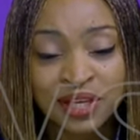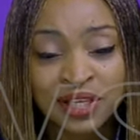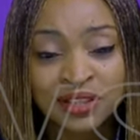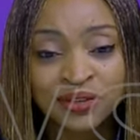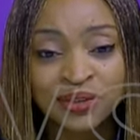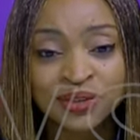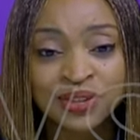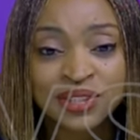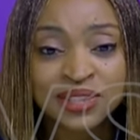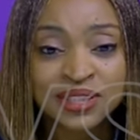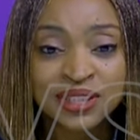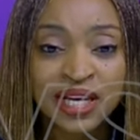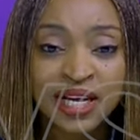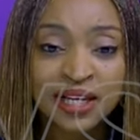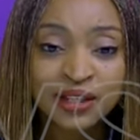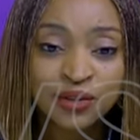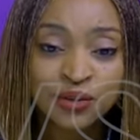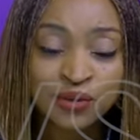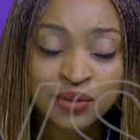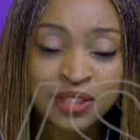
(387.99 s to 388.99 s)
I noticed
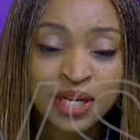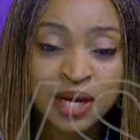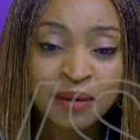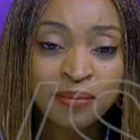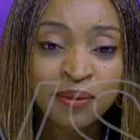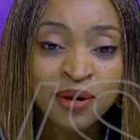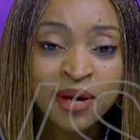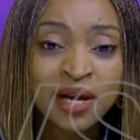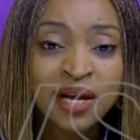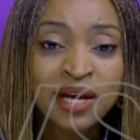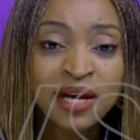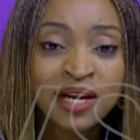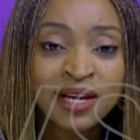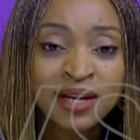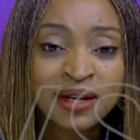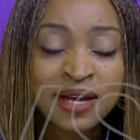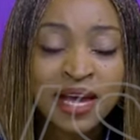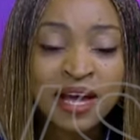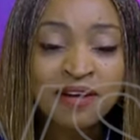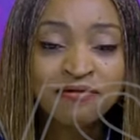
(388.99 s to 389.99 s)
like NOTAP,
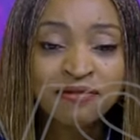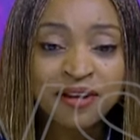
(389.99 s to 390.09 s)
uh,